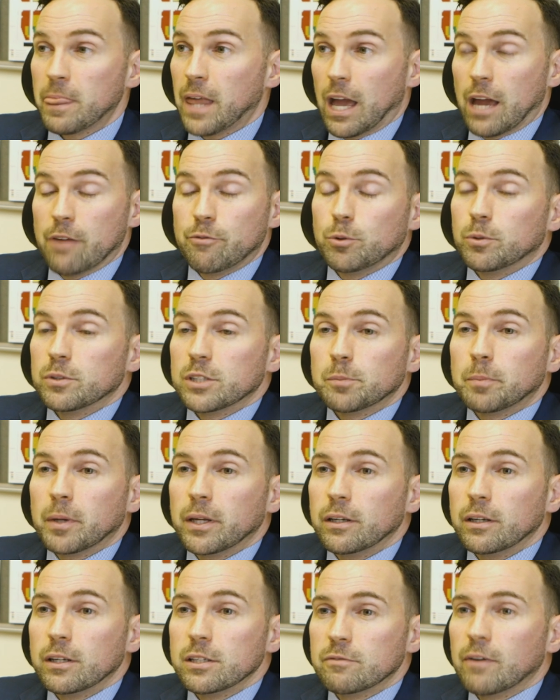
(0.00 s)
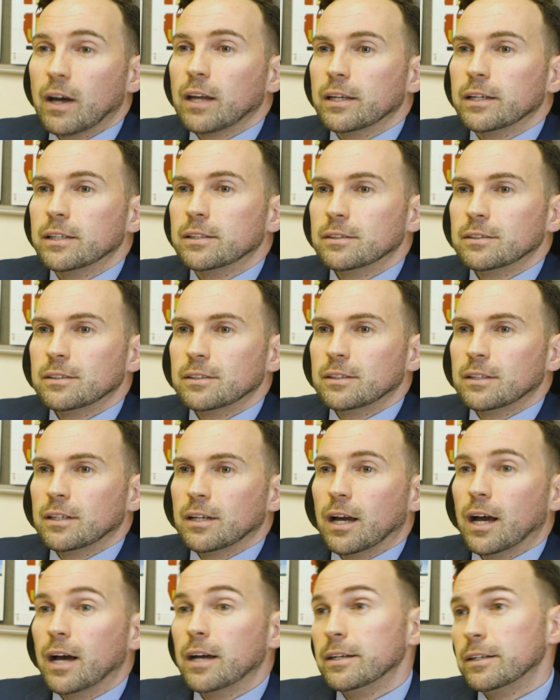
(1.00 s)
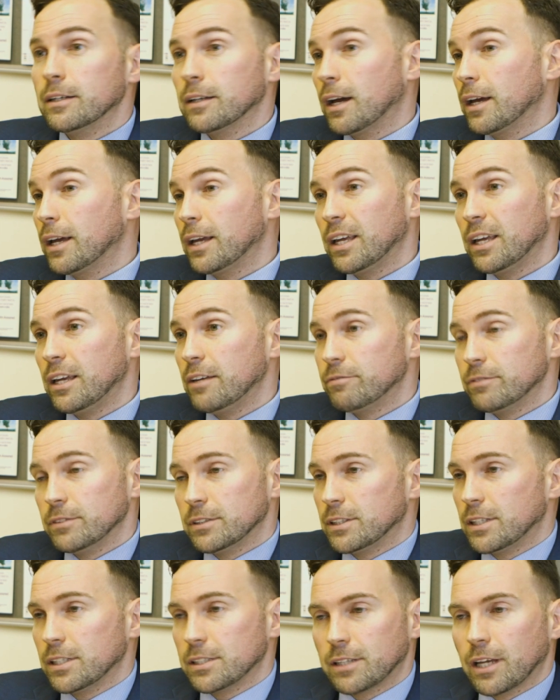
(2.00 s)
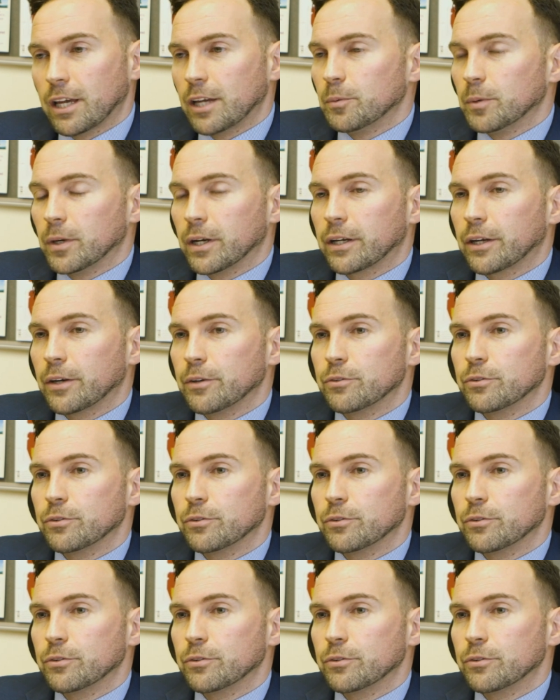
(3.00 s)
everyone's opinion is valid. And even to this day, when I go